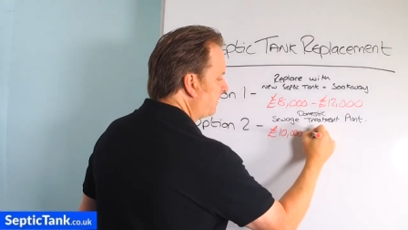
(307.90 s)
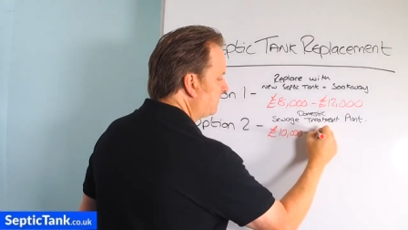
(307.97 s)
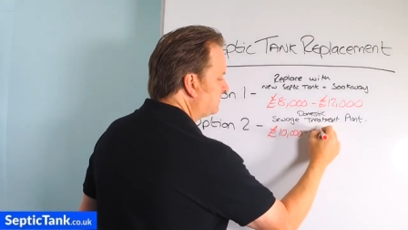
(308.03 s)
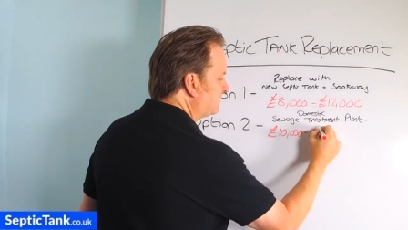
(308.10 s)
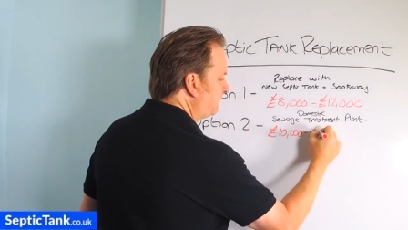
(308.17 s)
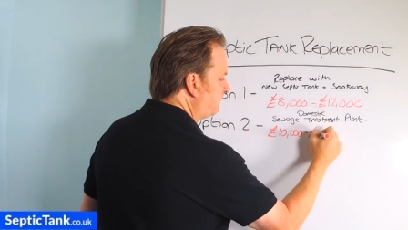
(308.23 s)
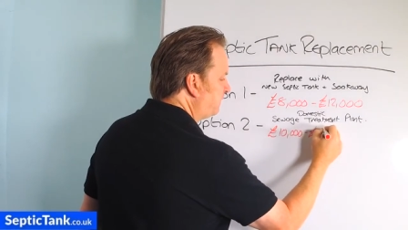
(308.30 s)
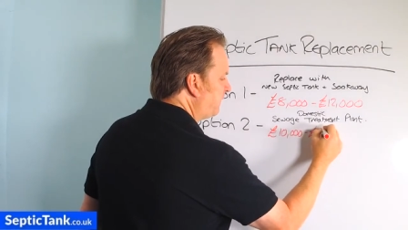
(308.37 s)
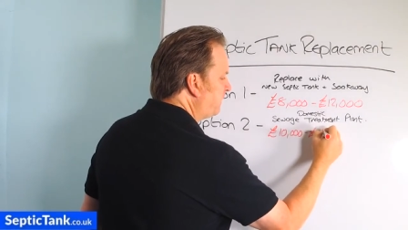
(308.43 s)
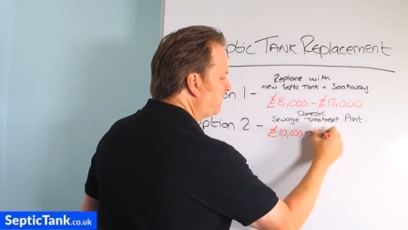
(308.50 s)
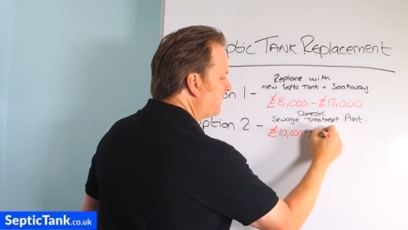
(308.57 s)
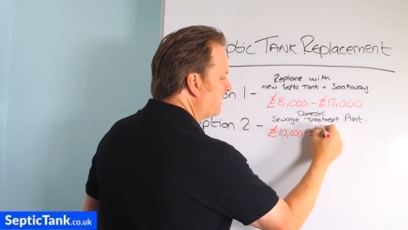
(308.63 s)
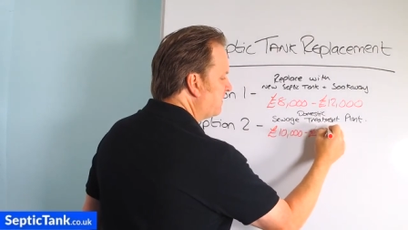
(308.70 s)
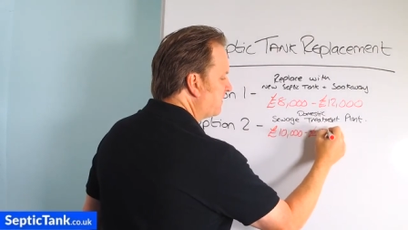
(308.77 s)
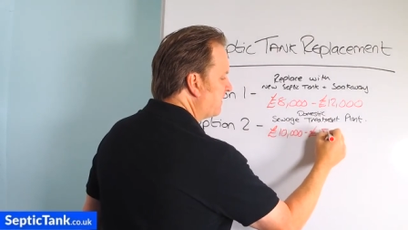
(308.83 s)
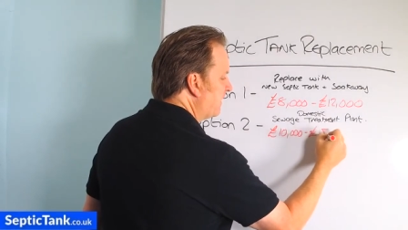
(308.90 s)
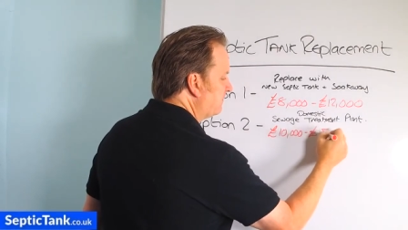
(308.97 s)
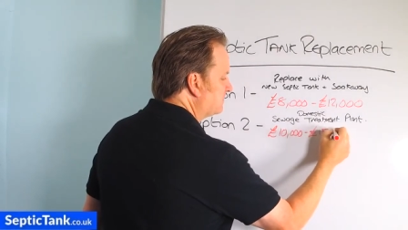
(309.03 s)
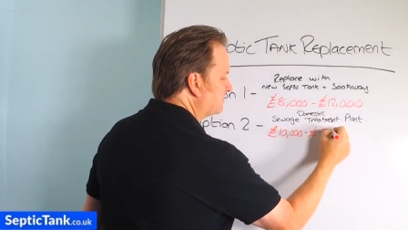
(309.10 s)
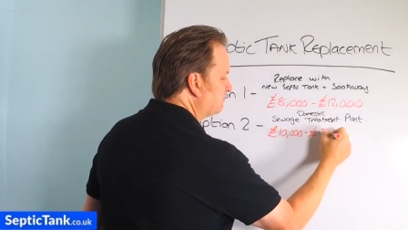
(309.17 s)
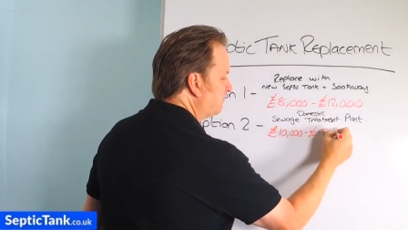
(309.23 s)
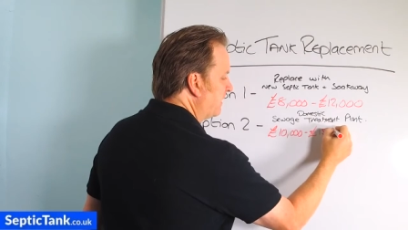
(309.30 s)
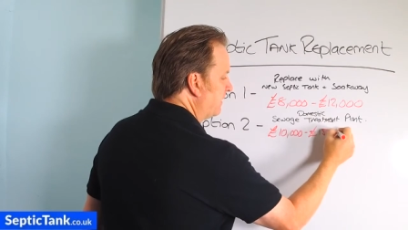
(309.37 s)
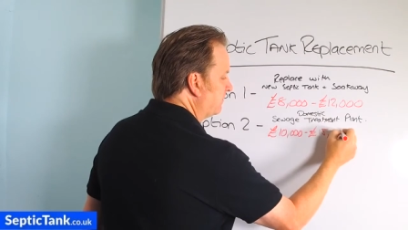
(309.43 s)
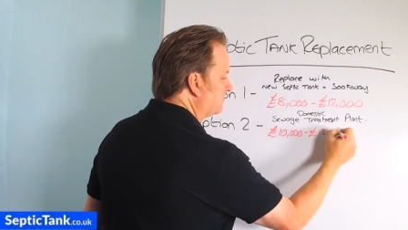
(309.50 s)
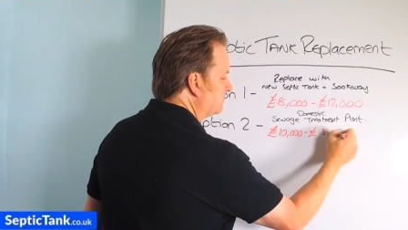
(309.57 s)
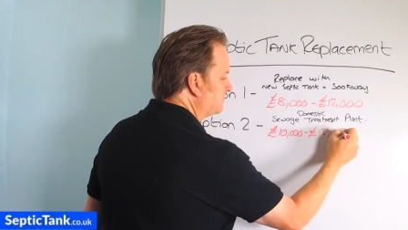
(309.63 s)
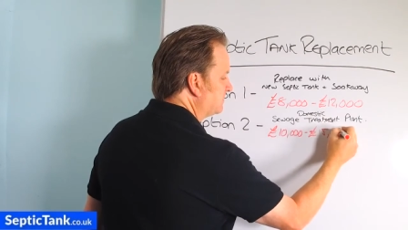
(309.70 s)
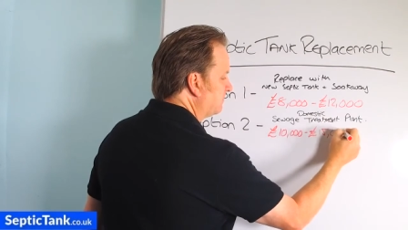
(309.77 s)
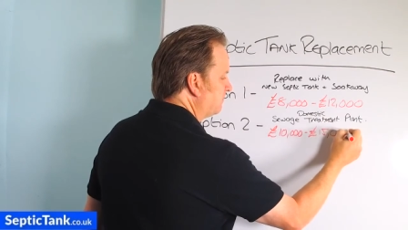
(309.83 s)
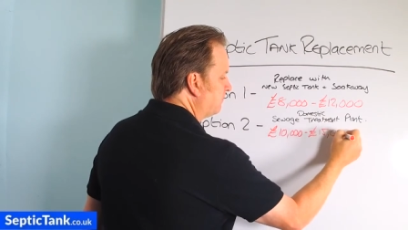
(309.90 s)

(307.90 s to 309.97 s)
to £15,000.